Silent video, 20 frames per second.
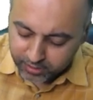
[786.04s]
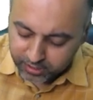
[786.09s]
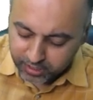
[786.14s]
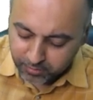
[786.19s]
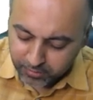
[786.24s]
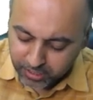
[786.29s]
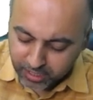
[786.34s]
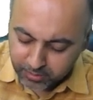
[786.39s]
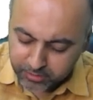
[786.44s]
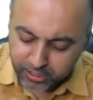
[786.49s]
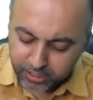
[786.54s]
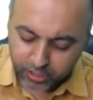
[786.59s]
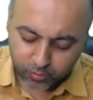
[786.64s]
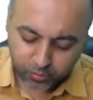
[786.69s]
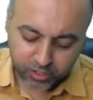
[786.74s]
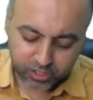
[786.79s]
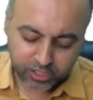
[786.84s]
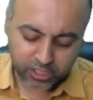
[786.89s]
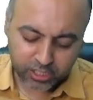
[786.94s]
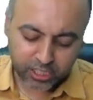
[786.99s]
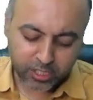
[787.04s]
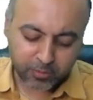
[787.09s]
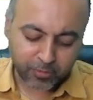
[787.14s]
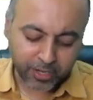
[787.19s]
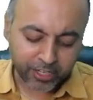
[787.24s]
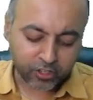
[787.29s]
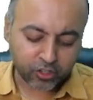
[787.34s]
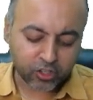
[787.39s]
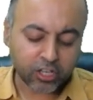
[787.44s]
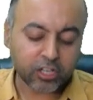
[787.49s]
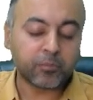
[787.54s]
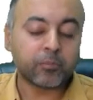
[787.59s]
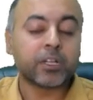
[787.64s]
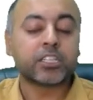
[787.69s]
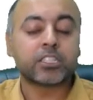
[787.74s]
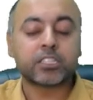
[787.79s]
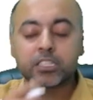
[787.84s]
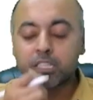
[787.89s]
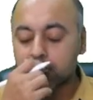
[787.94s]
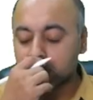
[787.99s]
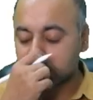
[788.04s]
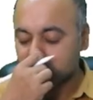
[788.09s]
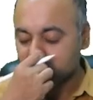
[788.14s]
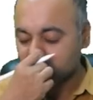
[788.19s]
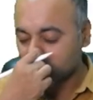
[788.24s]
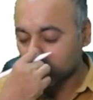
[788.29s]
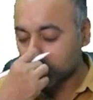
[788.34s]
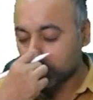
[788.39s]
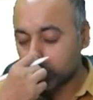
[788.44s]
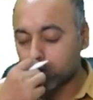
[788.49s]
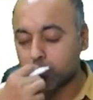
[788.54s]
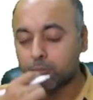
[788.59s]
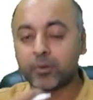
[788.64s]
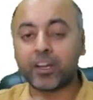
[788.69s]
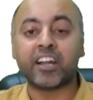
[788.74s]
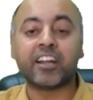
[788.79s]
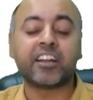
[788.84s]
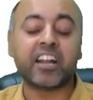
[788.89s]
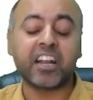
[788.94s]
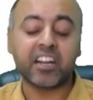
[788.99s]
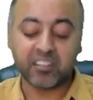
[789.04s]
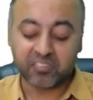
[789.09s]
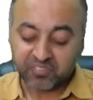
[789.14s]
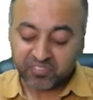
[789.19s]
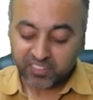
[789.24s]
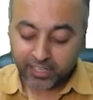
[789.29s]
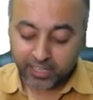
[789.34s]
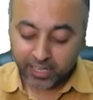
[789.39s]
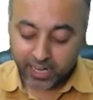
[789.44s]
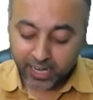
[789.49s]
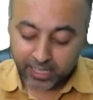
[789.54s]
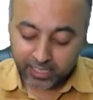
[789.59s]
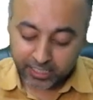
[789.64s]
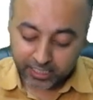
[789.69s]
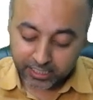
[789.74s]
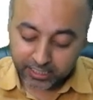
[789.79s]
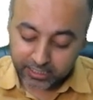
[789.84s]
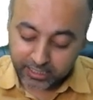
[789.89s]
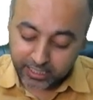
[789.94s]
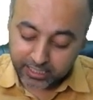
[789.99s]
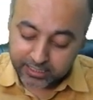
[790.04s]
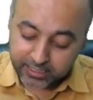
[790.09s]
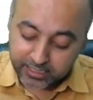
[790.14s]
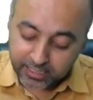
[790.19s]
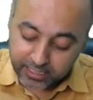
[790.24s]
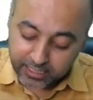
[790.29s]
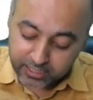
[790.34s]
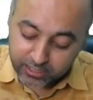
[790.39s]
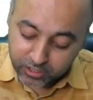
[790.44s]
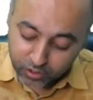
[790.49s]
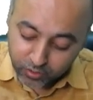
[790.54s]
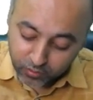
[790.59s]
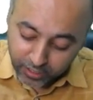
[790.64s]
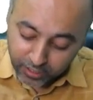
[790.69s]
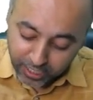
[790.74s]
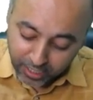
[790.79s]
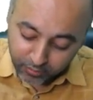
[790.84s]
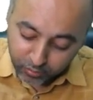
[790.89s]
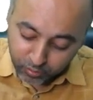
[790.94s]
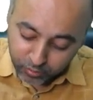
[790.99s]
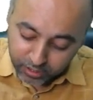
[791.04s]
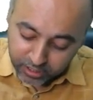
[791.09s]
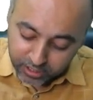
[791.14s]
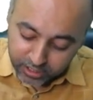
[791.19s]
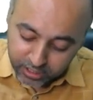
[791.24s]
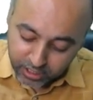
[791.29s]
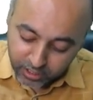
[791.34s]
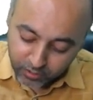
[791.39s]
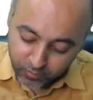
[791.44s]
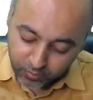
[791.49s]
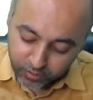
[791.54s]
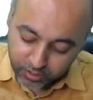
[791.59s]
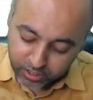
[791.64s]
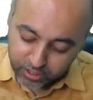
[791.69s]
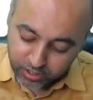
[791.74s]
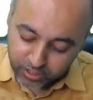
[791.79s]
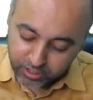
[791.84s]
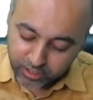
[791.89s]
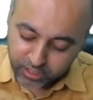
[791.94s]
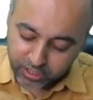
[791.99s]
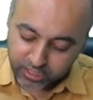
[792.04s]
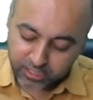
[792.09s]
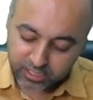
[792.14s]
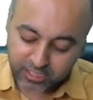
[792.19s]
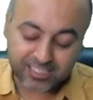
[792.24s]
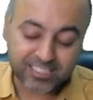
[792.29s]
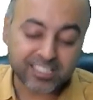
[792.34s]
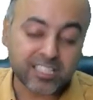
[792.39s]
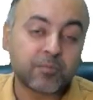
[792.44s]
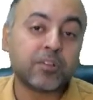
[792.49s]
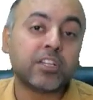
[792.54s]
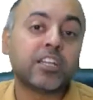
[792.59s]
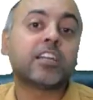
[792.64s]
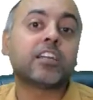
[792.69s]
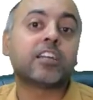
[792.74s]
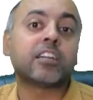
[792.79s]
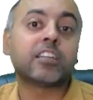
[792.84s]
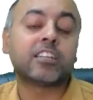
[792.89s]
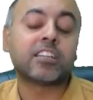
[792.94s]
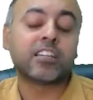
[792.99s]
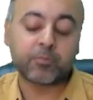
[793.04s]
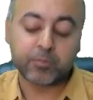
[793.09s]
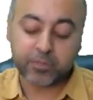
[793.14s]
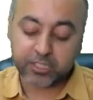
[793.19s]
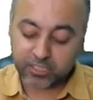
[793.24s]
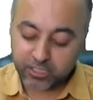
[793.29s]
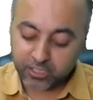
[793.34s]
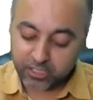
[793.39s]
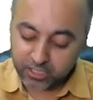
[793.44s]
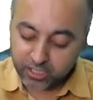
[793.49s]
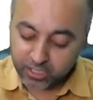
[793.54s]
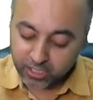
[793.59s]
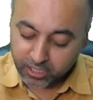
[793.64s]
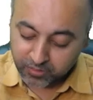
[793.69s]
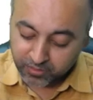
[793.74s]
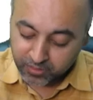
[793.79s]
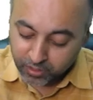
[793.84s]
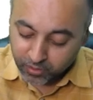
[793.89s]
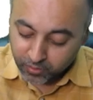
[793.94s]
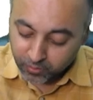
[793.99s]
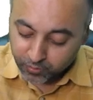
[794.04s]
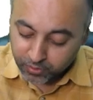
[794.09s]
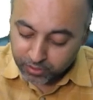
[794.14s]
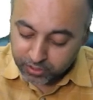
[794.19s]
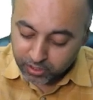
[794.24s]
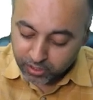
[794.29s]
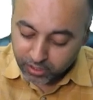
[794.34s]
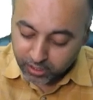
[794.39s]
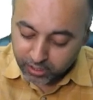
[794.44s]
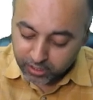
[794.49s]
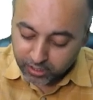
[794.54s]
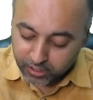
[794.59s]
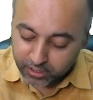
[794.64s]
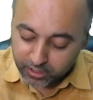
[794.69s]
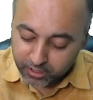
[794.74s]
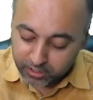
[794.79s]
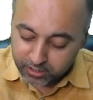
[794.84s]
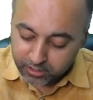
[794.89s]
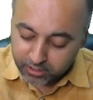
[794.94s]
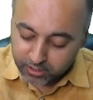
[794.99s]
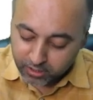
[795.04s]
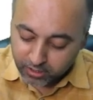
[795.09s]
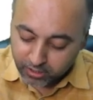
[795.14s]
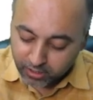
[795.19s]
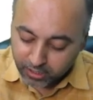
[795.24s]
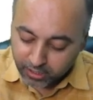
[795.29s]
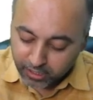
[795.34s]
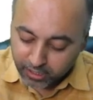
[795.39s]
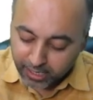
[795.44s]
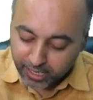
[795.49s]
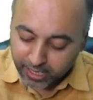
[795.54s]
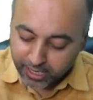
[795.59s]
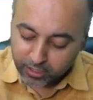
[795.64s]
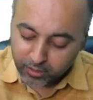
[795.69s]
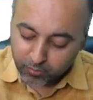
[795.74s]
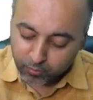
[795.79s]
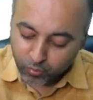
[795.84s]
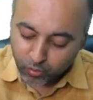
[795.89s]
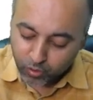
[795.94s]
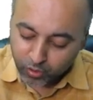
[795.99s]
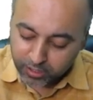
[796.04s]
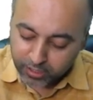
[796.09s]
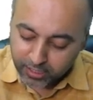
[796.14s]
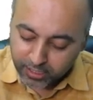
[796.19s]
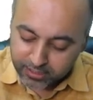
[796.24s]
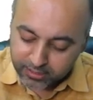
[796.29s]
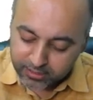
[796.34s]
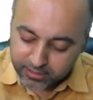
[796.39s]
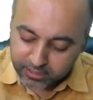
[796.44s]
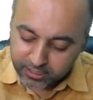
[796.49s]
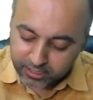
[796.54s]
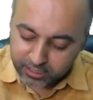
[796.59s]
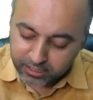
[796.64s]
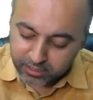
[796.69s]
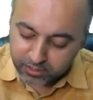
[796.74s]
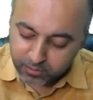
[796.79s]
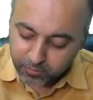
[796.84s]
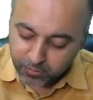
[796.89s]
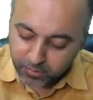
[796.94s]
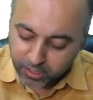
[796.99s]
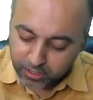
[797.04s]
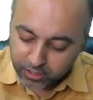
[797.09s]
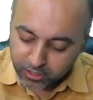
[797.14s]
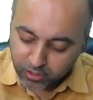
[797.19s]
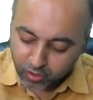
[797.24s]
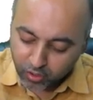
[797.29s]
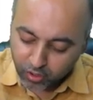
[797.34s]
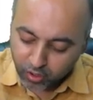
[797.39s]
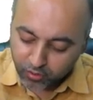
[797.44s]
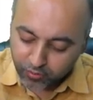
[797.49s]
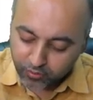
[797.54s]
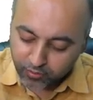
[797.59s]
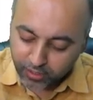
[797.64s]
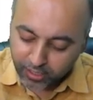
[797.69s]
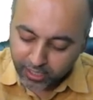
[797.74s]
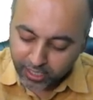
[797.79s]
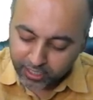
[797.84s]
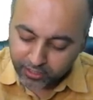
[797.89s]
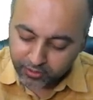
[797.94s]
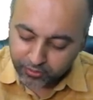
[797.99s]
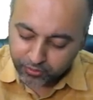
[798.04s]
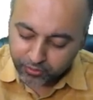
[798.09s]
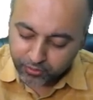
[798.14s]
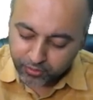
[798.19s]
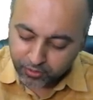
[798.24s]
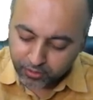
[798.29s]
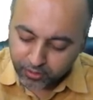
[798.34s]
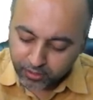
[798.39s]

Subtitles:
Sometimes in the question they might not mention the oil drop cataract, and in this case you will have to distinguish this similar clinical presentation which occurs at more than 6 months of life